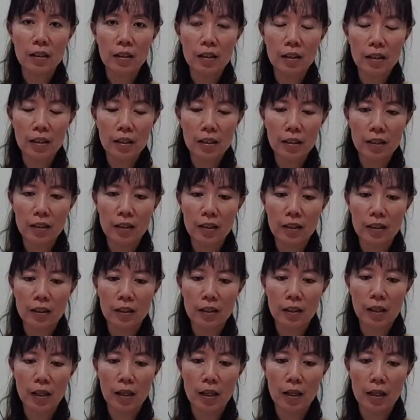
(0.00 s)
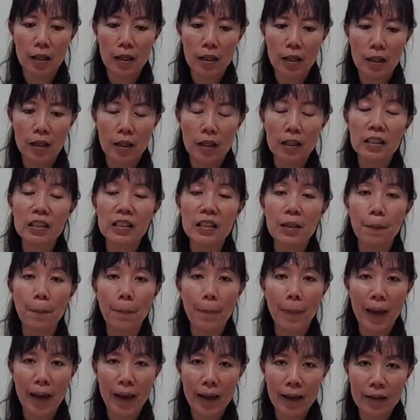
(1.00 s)
is, it
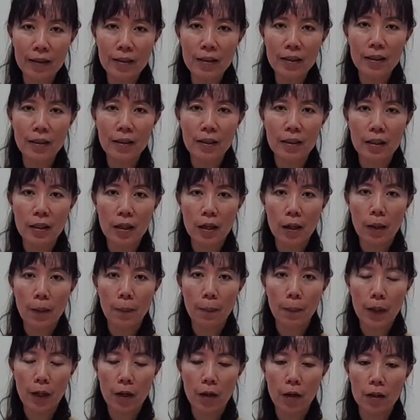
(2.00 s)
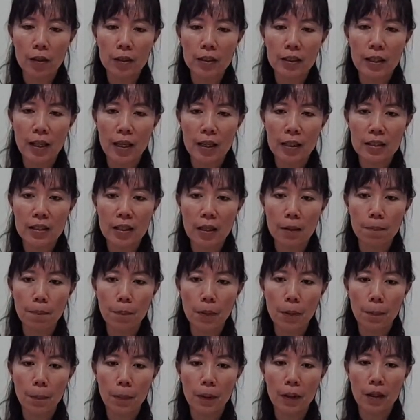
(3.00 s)
depends, because there are some
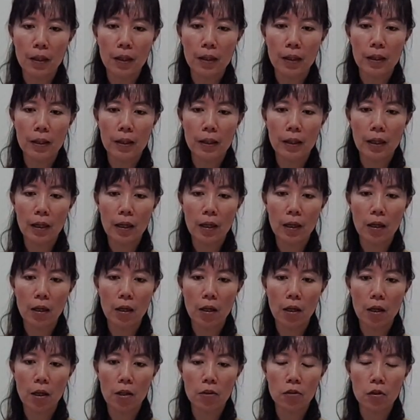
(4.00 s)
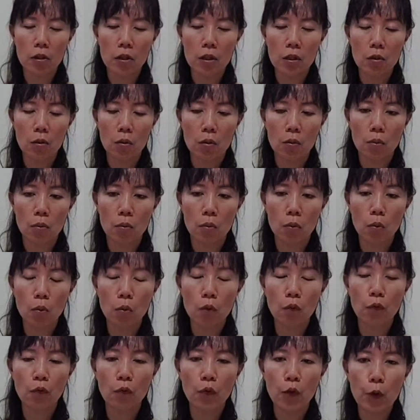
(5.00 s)
people actually
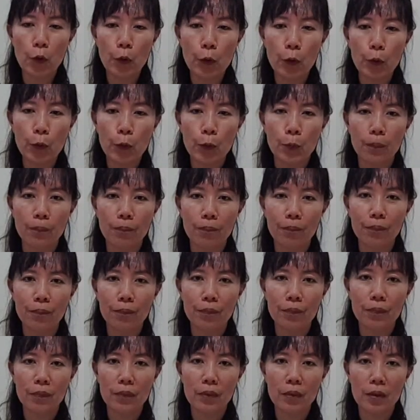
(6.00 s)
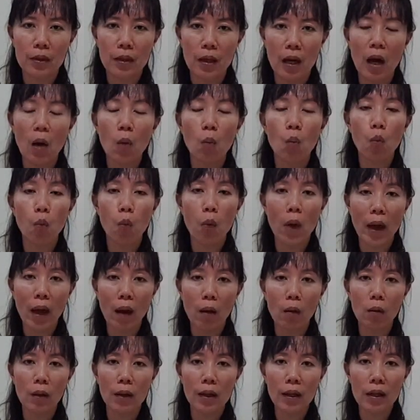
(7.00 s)
do feel
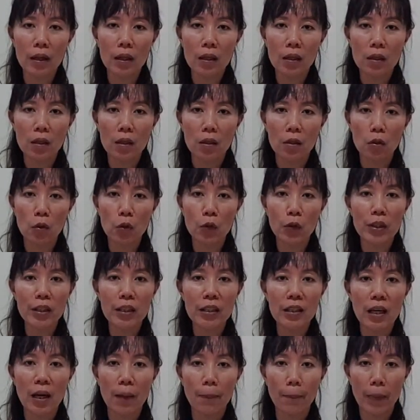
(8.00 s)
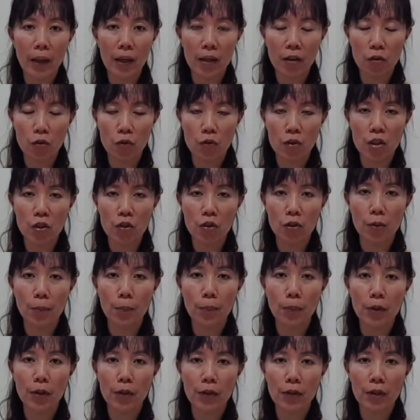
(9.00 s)
unwell, okay, during their menstruation
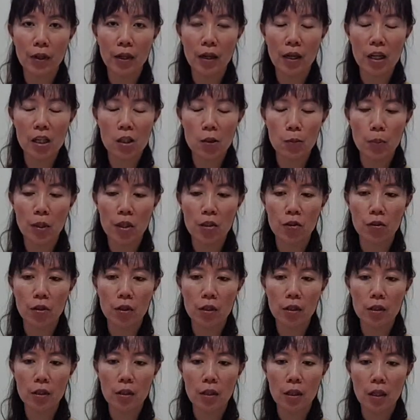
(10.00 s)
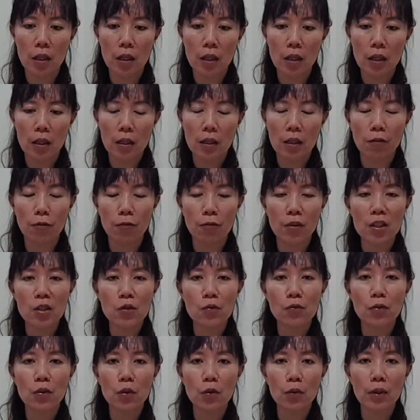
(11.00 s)
period, especially the
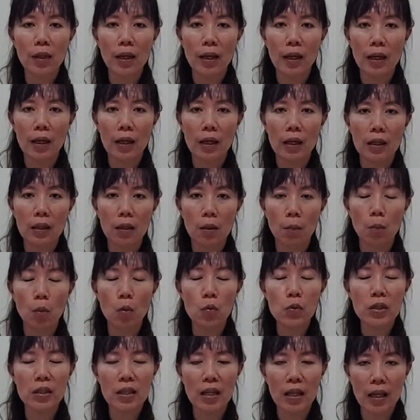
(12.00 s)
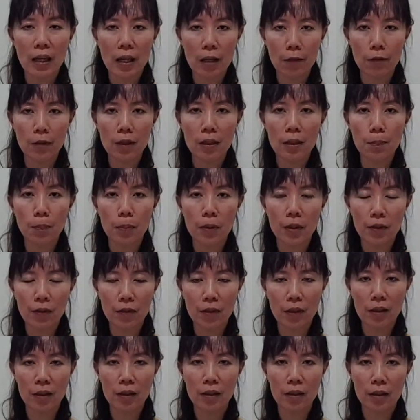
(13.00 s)
first few days, the most heavy
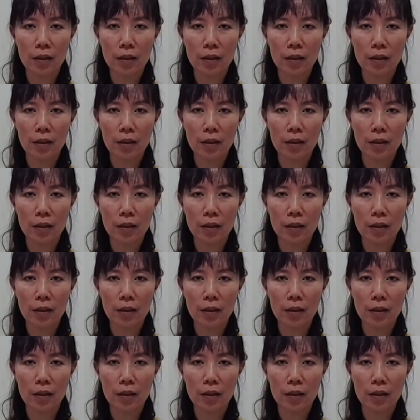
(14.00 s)
period.